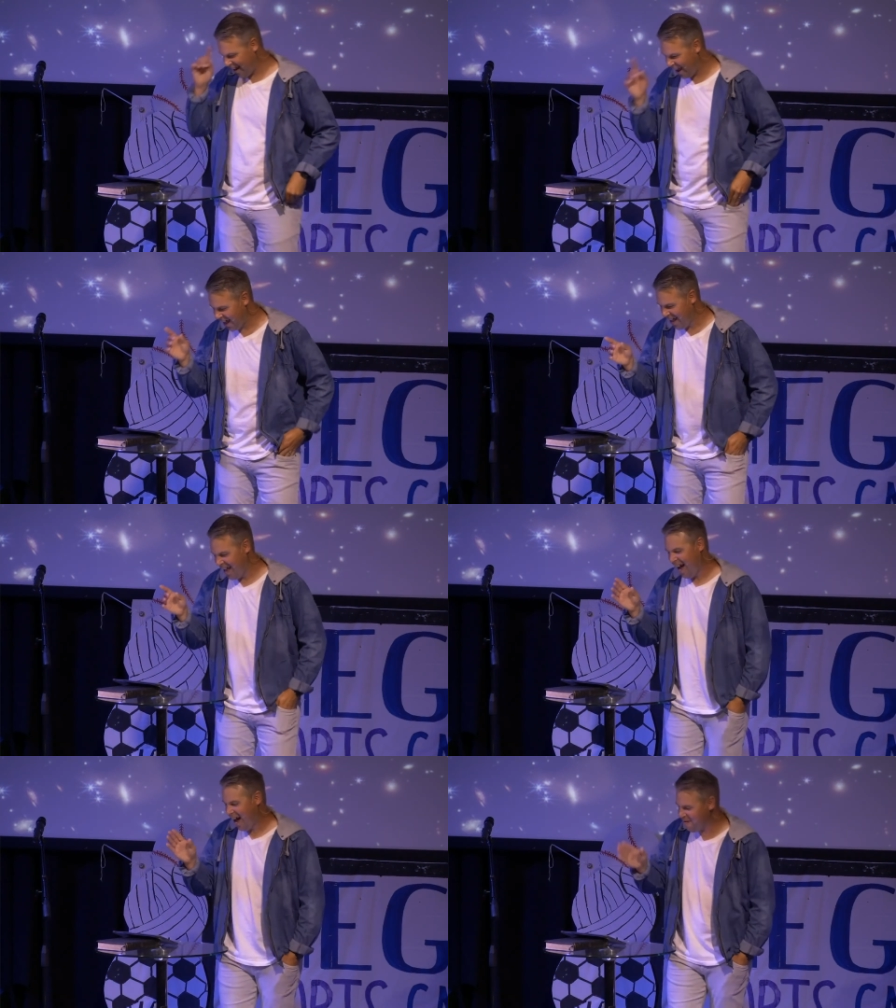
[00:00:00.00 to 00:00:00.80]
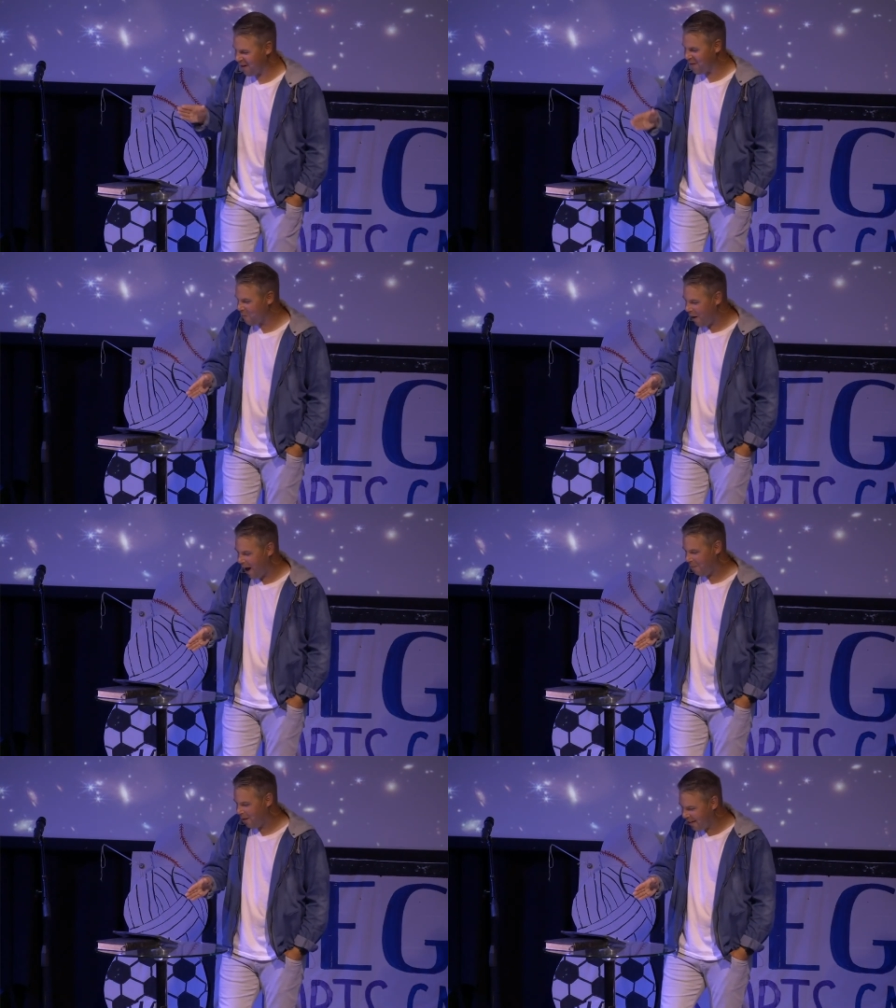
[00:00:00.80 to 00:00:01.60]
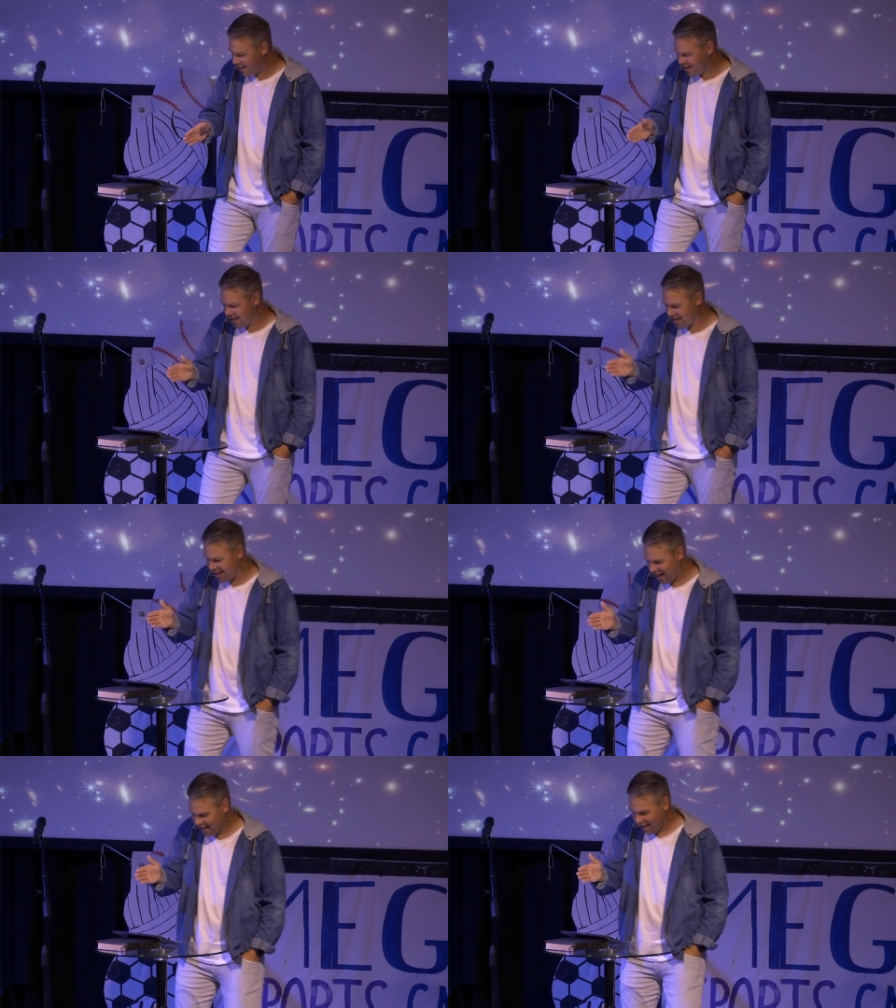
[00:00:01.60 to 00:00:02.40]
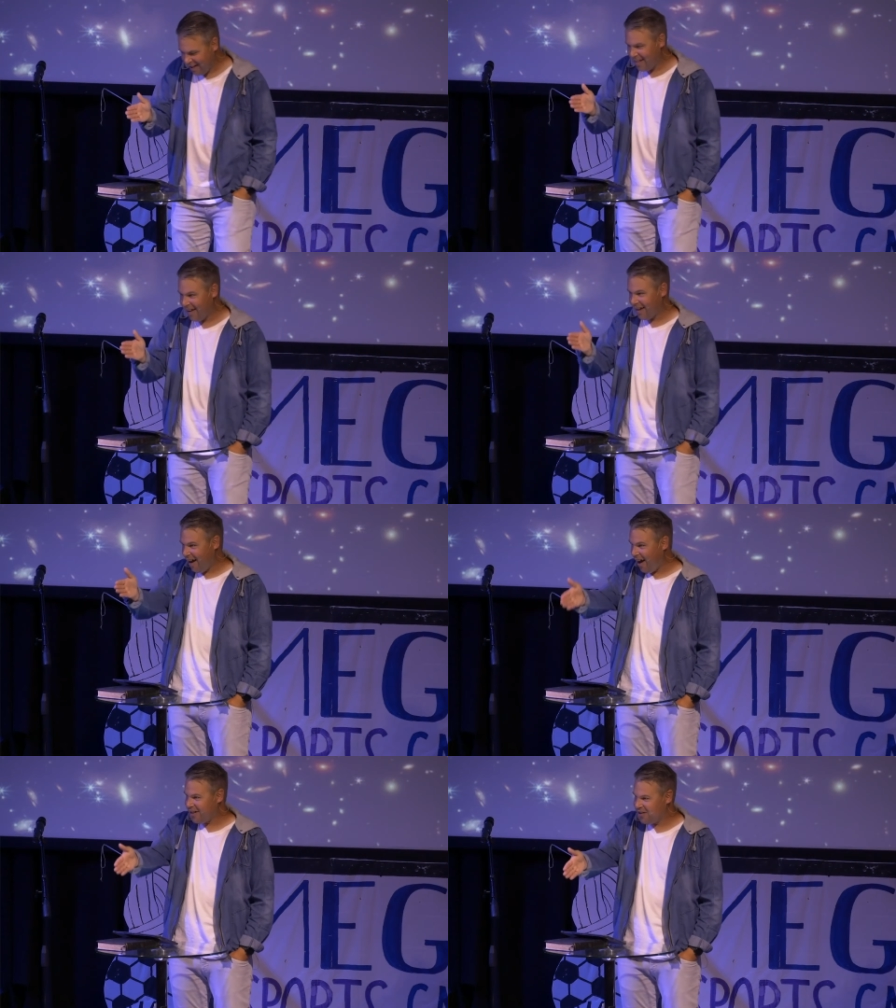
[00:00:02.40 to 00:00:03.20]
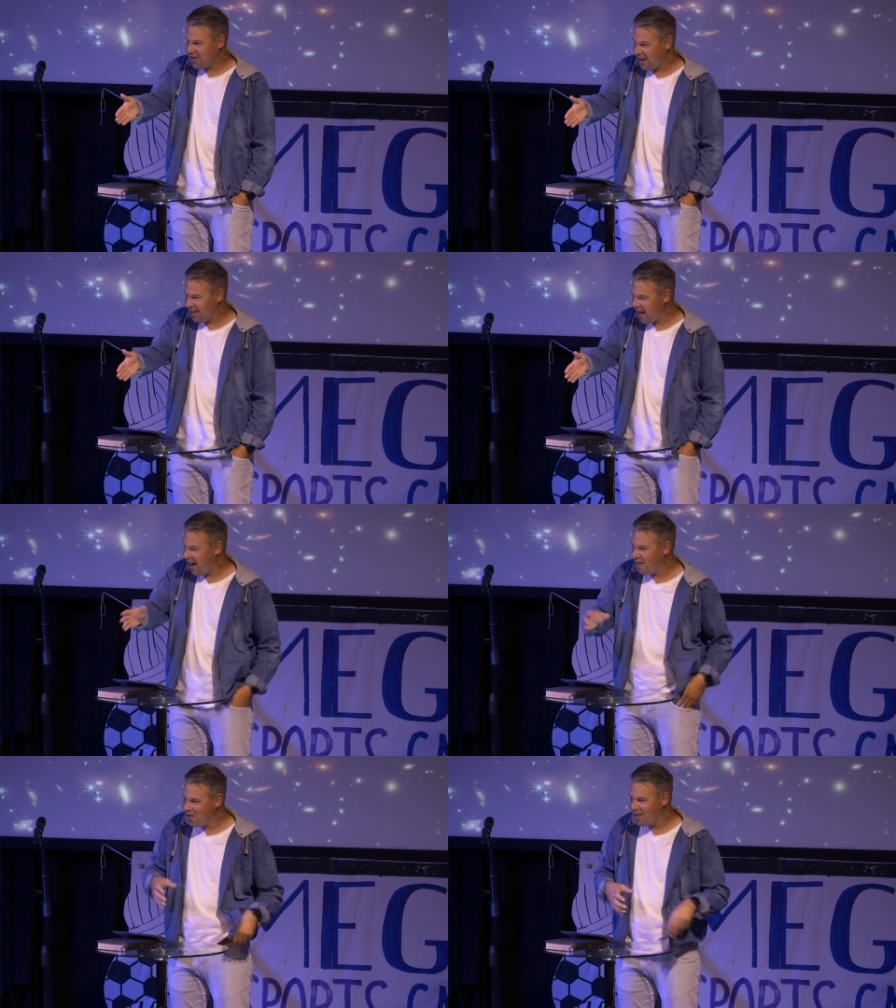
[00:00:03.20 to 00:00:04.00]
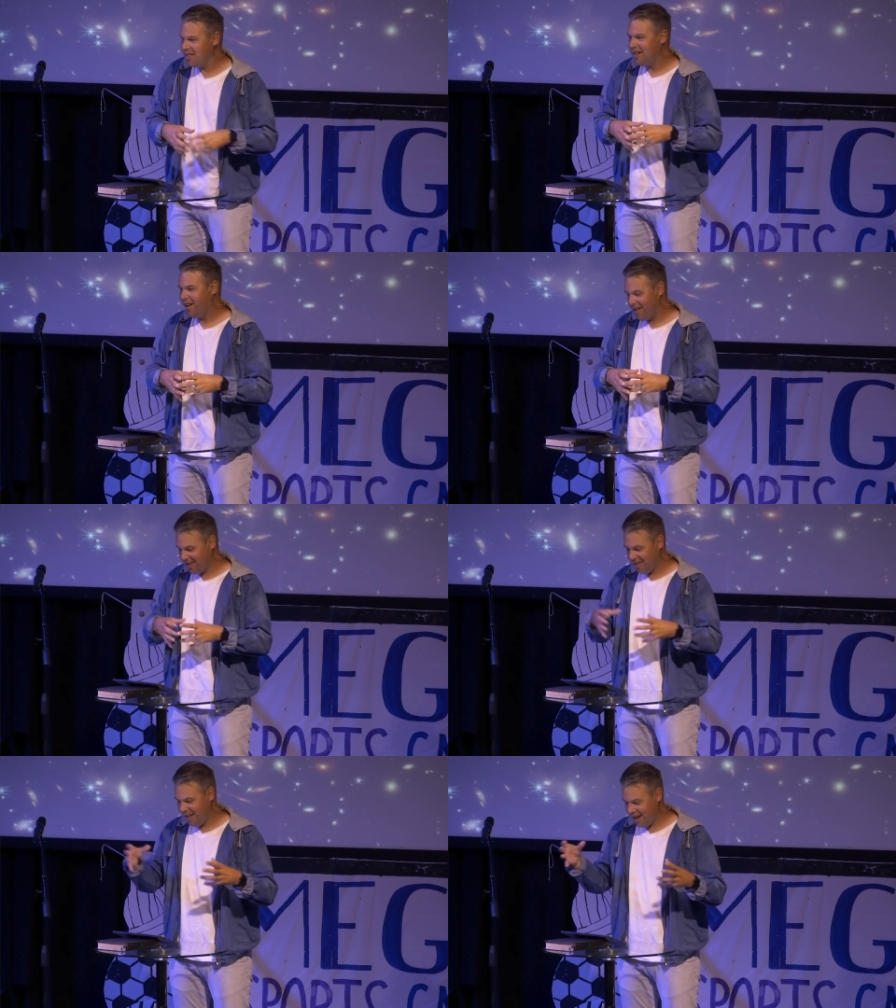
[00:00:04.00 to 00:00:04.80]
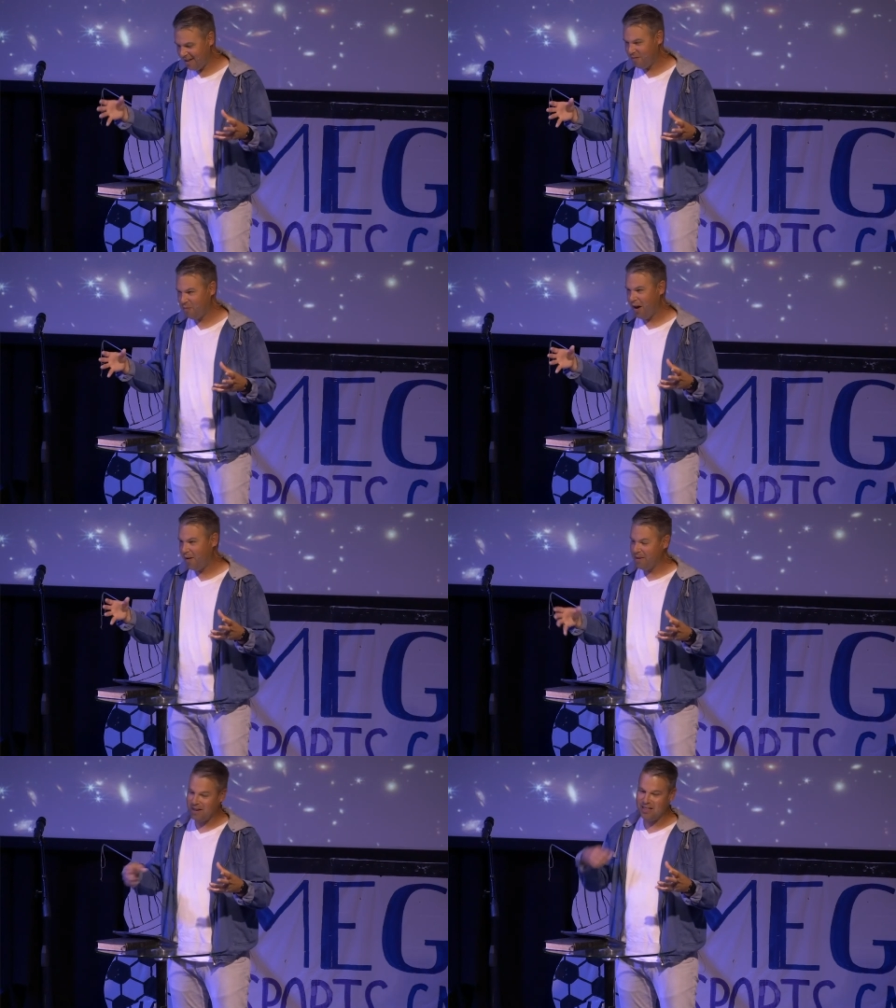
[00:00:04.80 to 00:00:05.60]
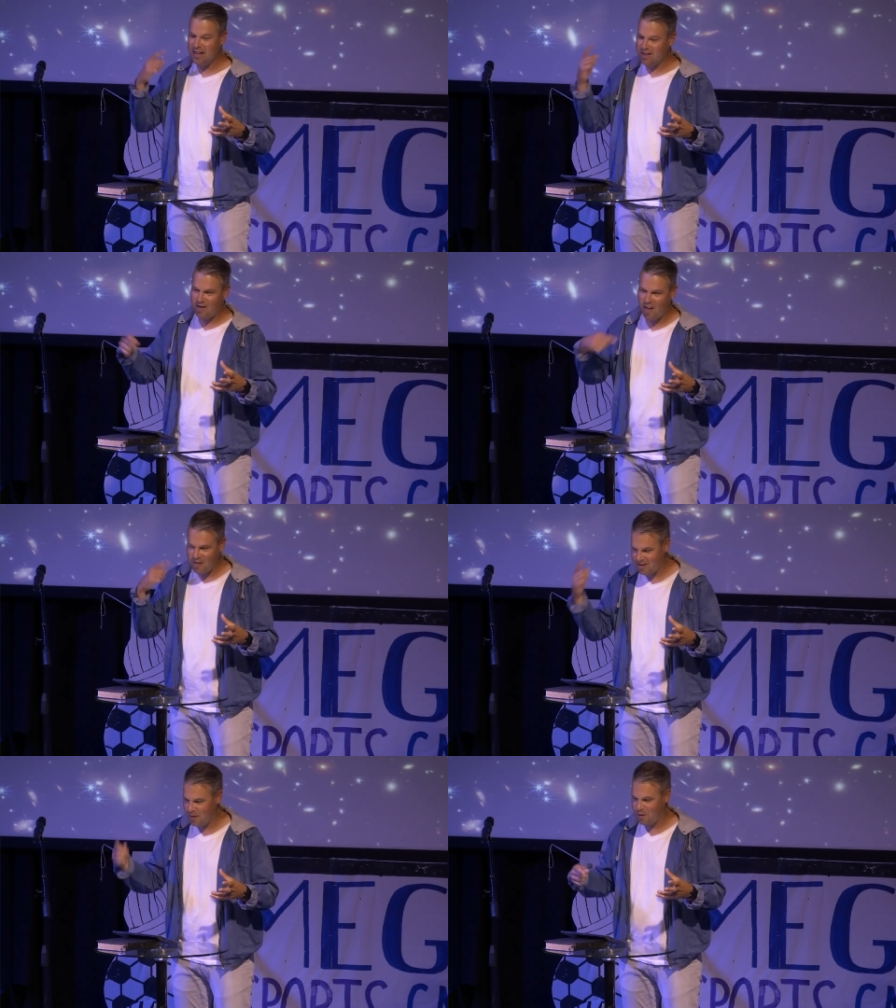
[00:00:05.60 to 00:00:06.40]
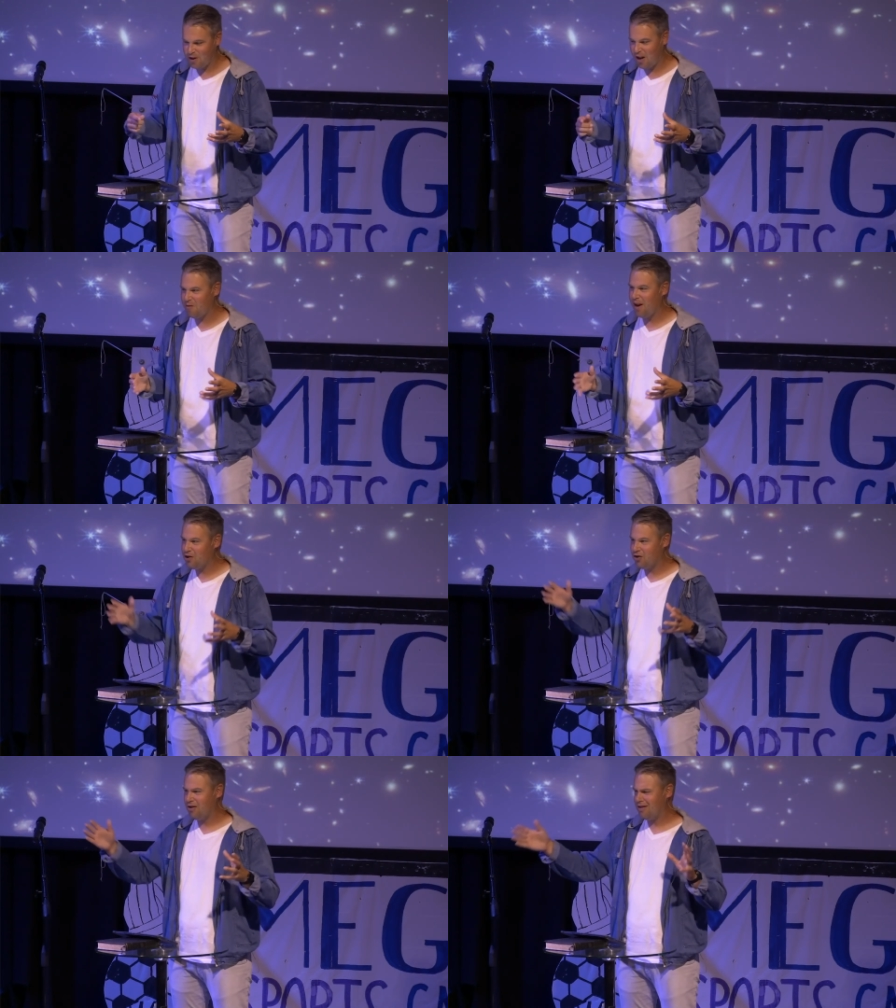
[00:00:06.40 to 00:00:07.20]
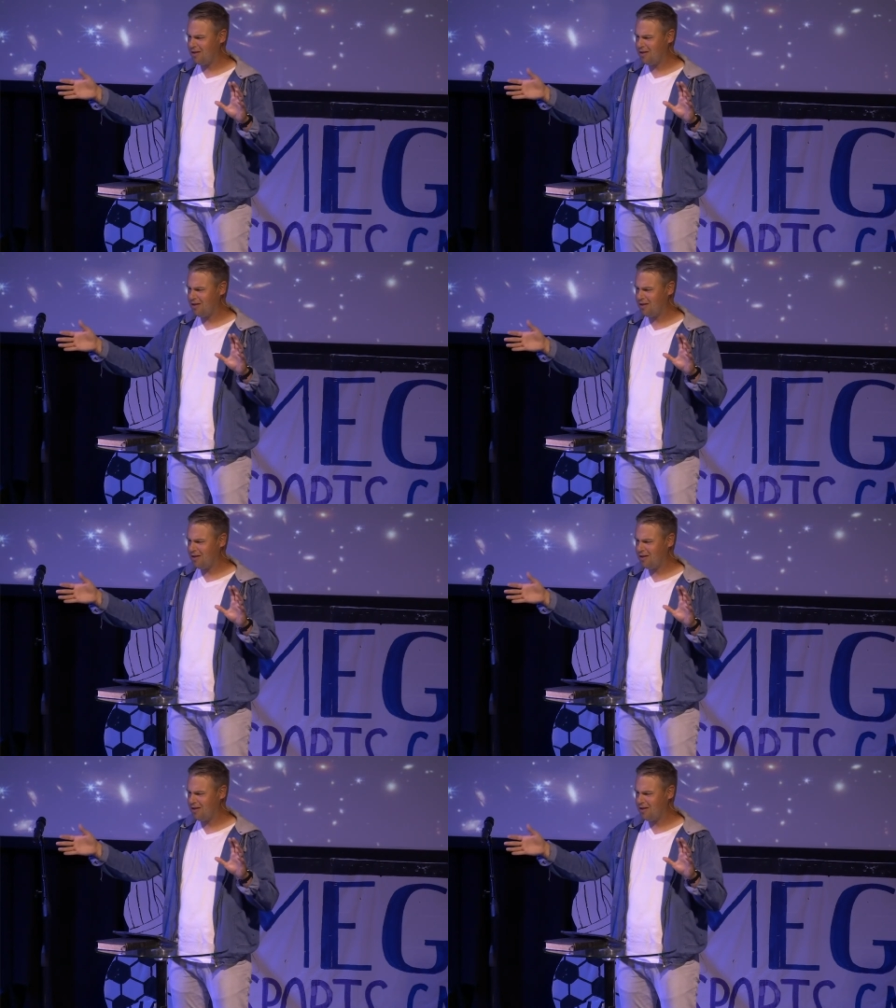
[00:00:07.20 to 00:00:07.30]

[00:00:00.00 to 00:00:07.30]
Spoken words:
Now, I've read the Bible. It says that God created the heavens and the earth, and that it lists all these different generations.